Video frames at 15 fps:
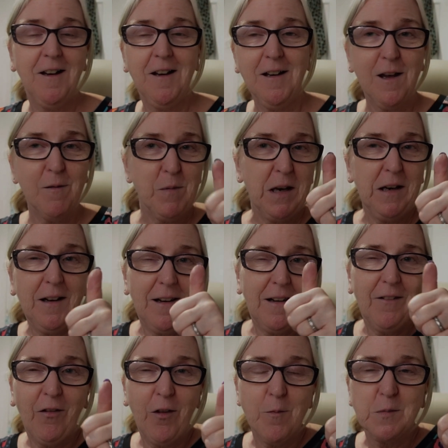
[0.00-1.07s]
Give me a
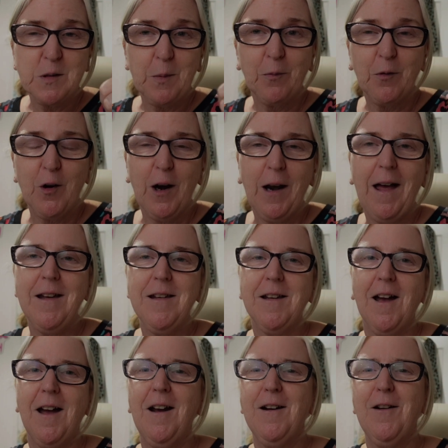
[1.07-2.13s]
little thumbs up for a like,
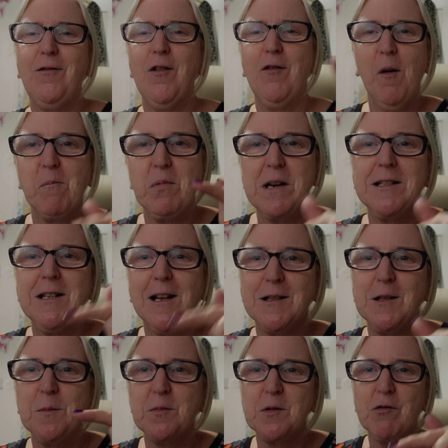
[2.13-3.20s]
and if you've not pressed that
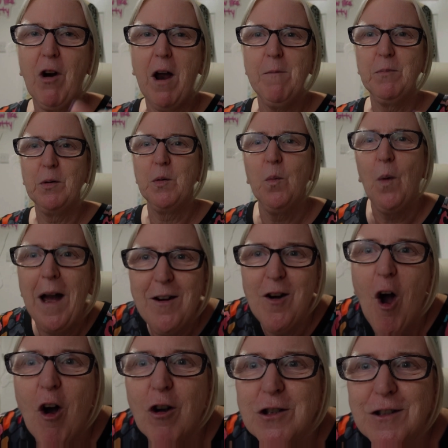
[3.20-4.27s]
subscribe button, why
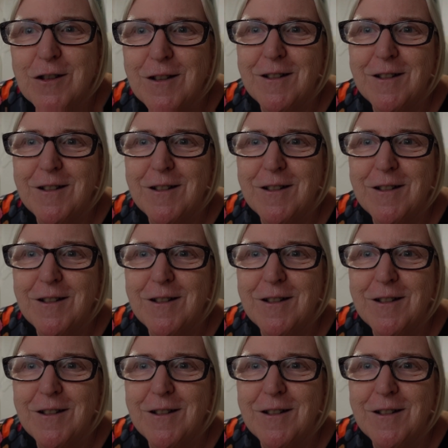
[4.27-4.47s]
not?